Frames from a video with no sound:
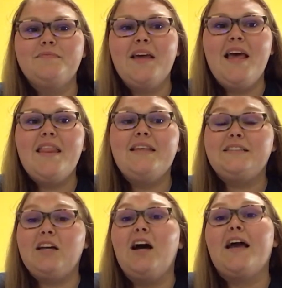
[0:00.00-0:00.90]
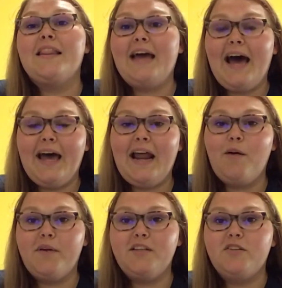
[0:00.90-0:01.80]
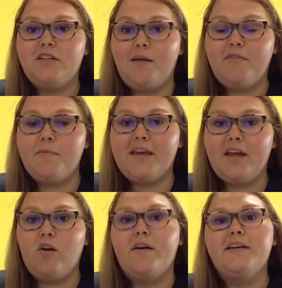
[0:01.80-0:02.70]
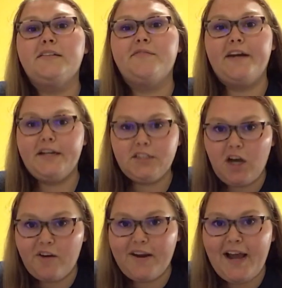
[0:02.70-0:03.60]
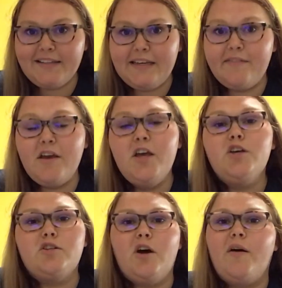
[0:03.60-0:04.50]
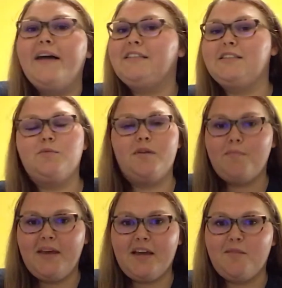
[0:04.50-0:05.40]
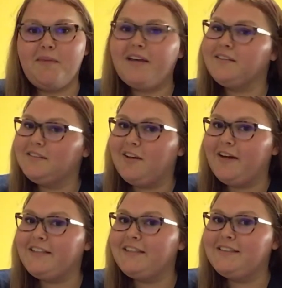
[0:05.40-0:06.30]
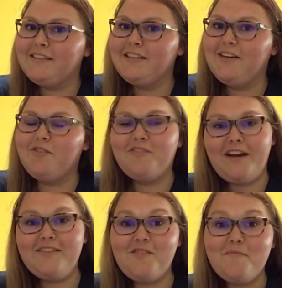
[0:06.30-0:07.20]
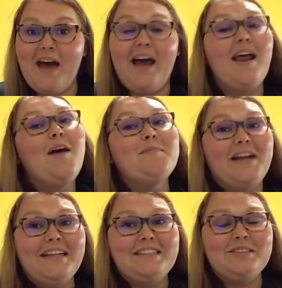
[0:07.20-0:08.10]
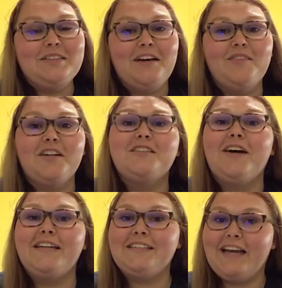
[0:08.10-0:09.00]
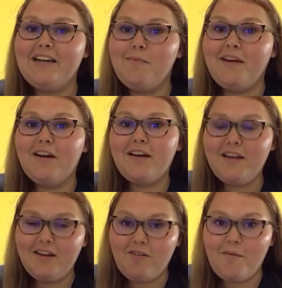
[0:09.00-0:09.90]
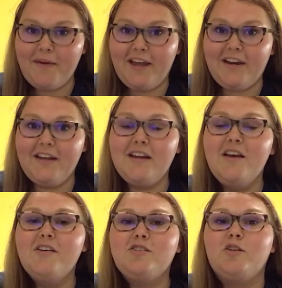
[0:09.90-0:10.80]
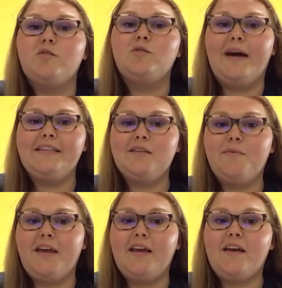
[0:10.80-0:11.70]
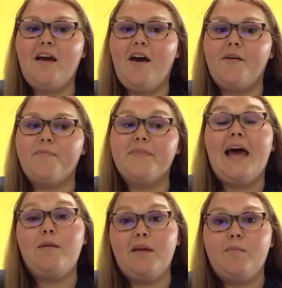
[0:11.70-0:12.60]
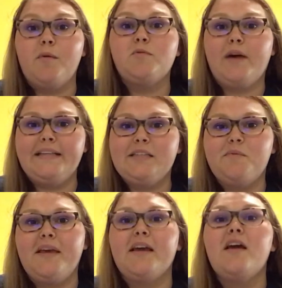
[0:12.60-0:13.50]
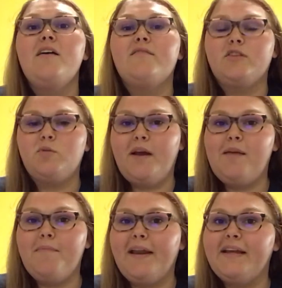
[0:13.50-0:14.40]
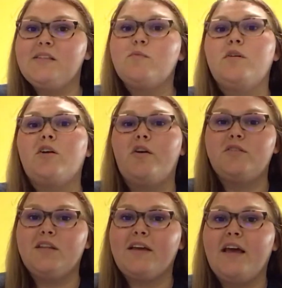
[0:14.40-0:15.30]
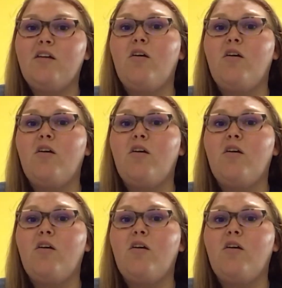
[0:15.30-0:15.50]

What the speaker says: this dog that I wanted to adopt from the kennel is very dog reactive, so it just wouldn't be a good mix, so I just refrained from that, but I do love her, so I decided to be her kennel companion. So twice a week, at a minimum, twice a week for 20 minutes, we'll go to the kennel,